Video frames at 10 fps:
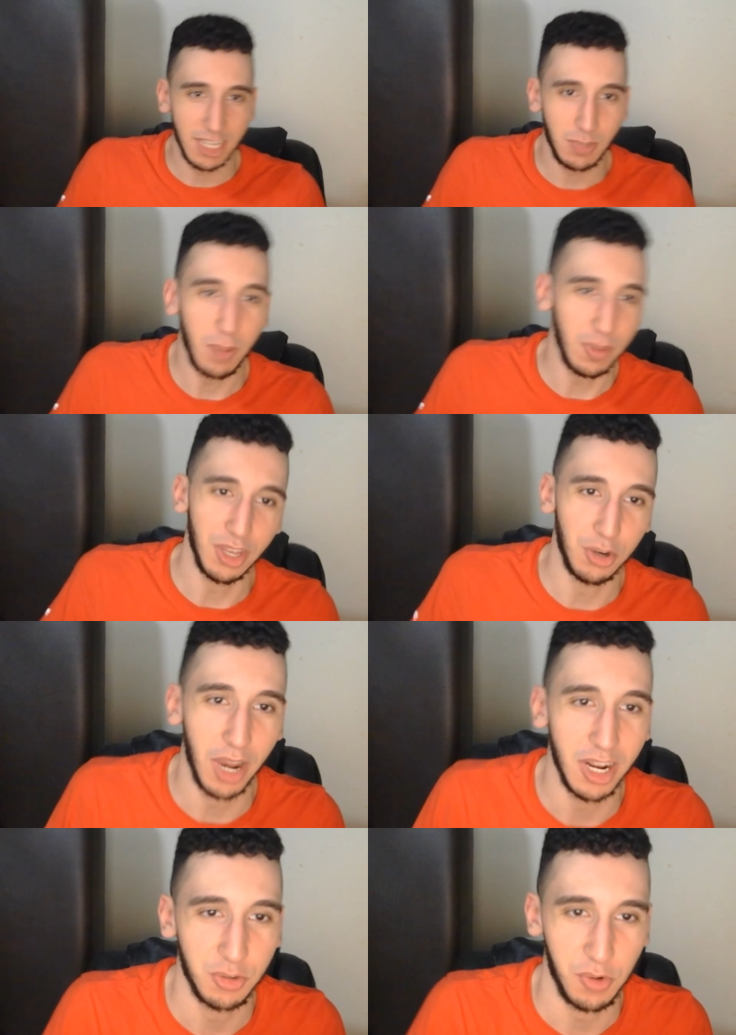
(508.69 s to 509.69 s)
might be the
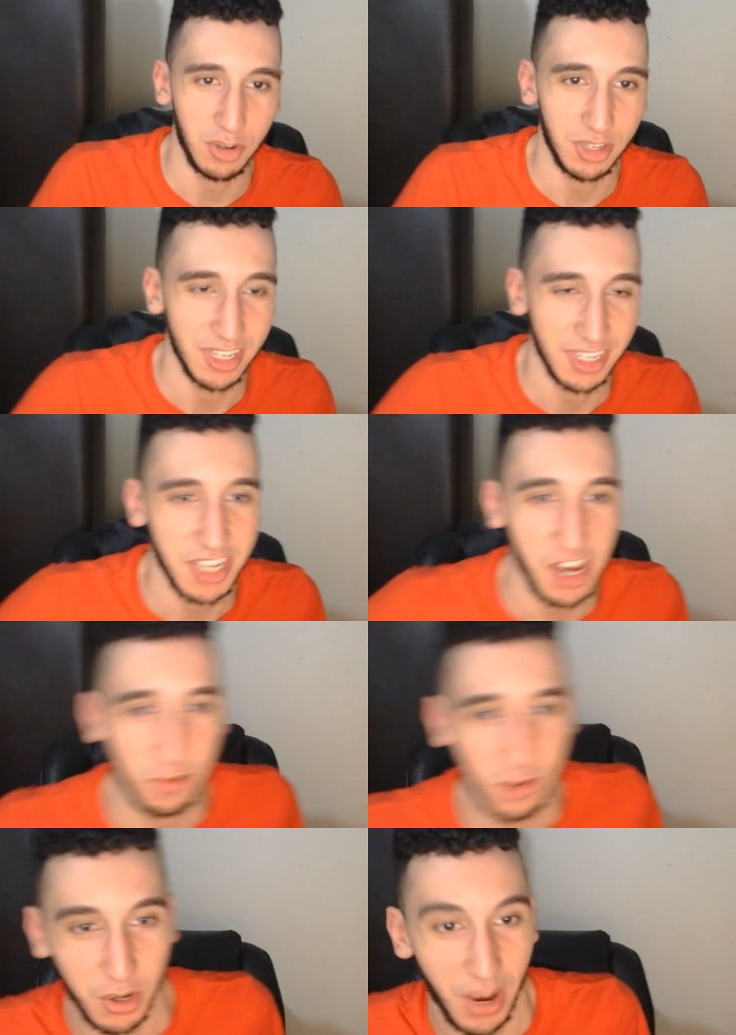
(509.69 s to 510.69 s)
greatest roast in this entire
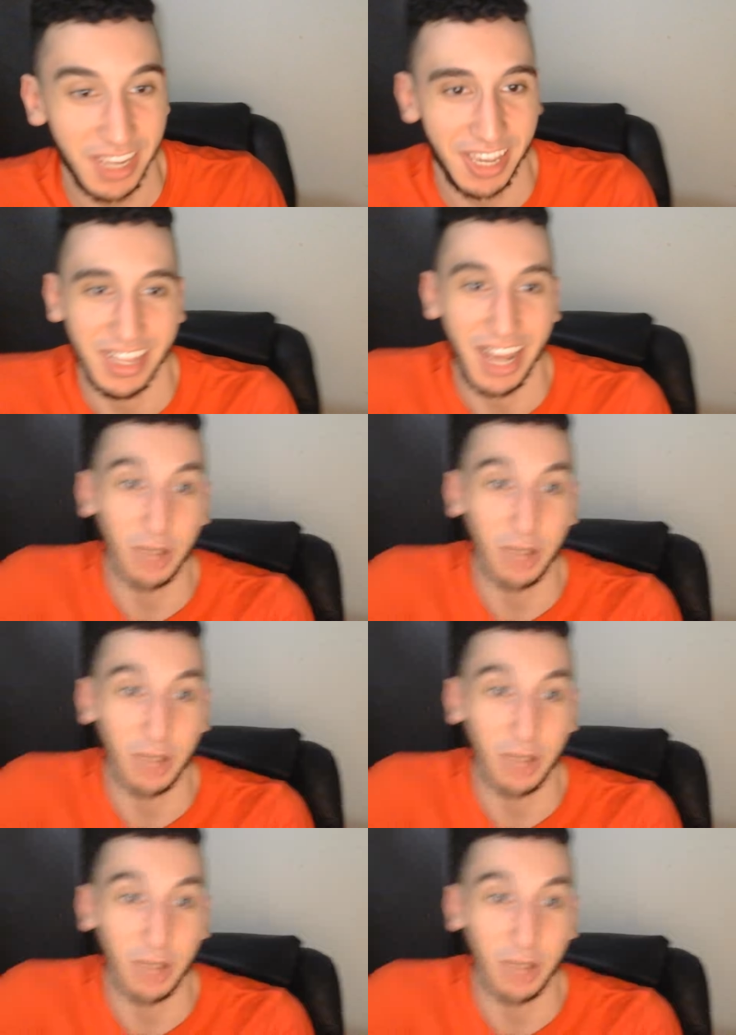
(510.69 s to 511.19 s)
video. I can't lie to you,